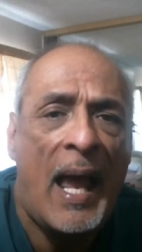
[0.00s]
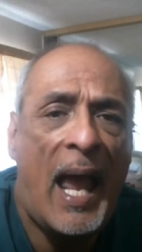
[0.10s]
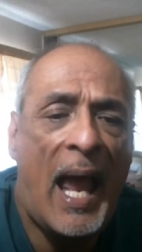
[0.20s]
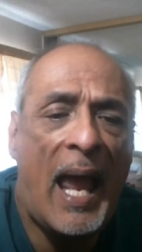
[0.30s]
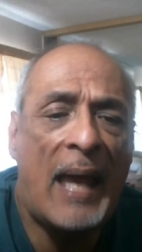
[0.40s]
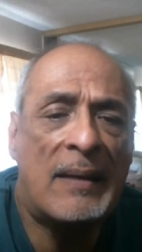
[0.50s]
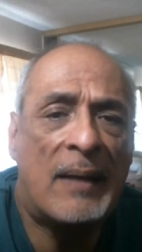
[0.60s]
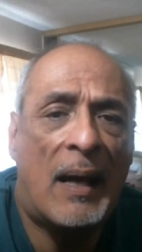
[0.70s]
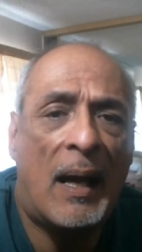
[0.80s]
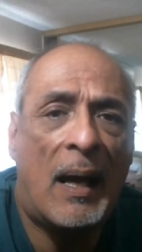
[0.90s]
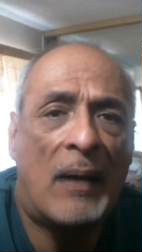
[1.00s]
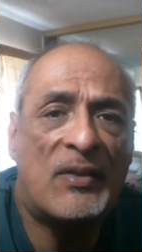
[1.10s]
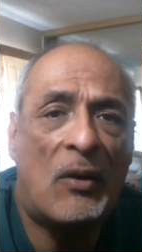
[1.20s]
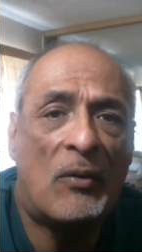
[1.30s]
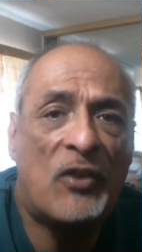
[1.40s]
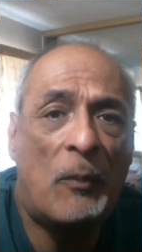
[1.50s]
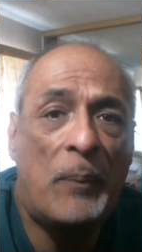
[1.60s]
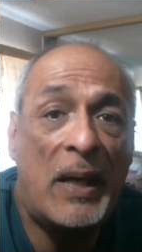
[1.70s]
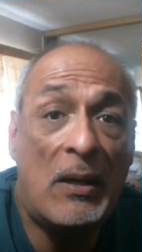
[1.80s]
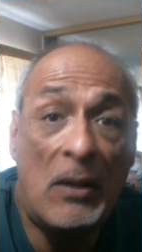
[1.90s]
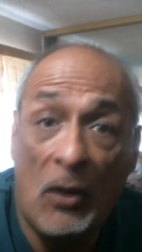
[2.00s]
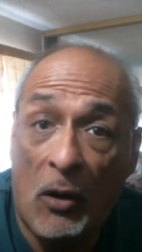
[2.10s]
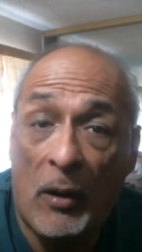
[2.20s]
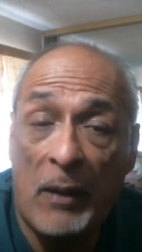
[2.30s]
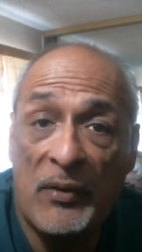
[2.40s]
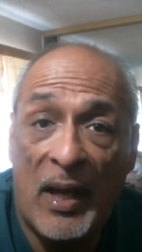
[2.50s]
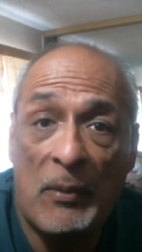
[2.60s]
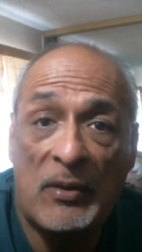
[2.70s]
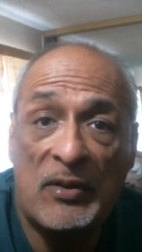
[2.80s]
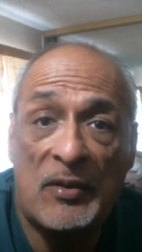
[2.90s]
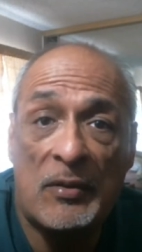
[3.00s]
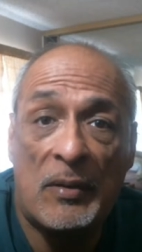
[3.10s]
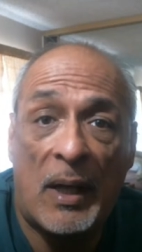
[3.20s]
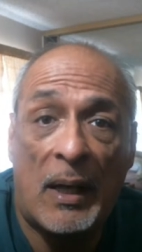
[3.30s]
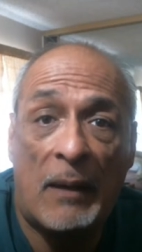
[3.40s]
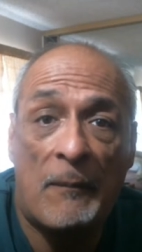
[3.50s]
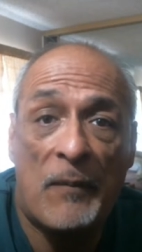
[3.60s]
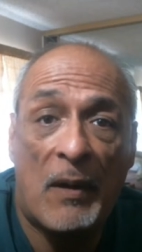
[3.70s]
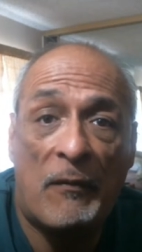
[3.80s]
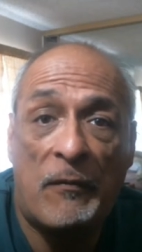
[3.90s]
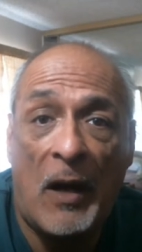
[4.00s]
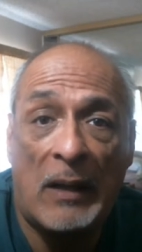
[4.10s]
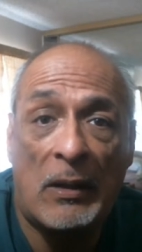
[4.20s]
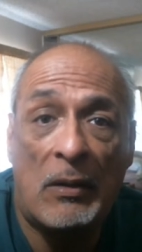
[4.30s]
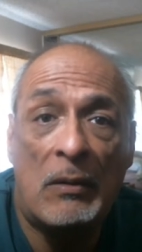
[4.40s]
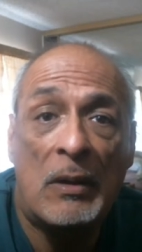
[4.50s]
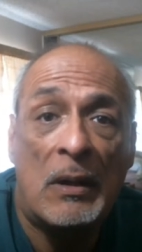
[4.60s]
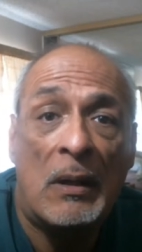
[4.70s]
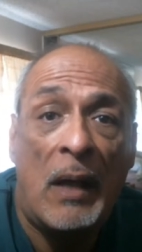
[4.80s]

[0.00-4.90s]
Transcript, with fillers: and uh, so so Peter Lorre was able to um, follow